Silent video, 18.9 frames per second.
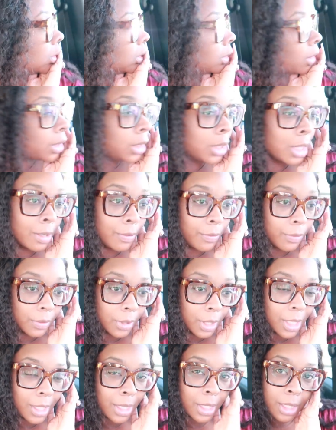it's tough.
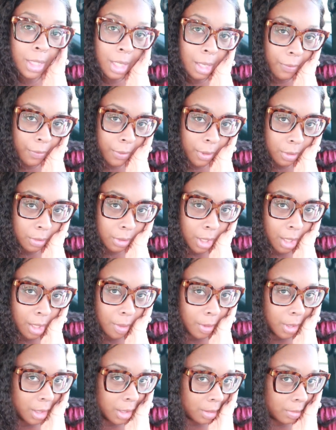Is it time for a new
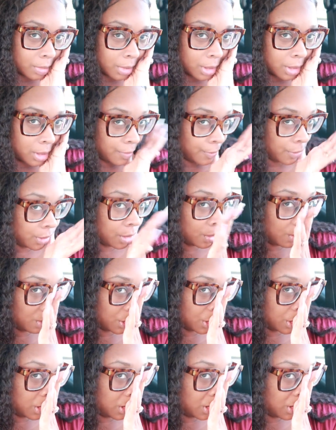camera? I ain't been having this in
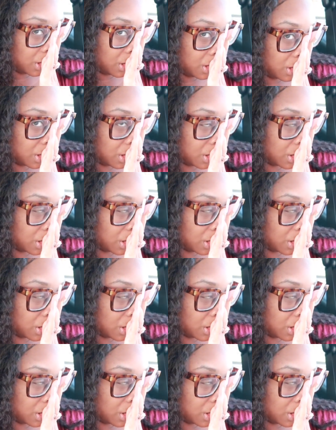a year.